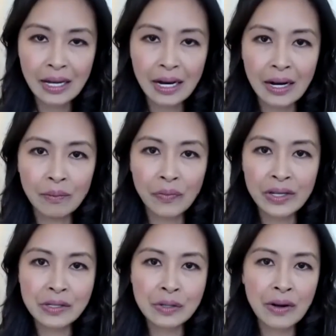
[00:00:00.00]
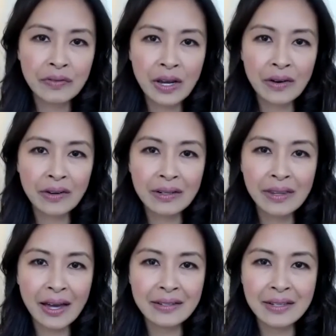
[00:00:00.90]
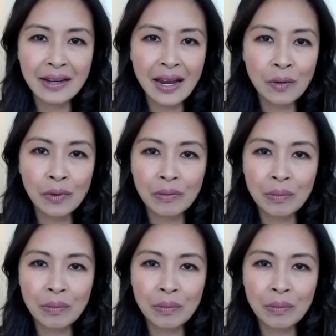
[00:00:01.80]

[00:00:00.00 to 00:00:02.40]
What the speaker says: And so I've carried that DNA with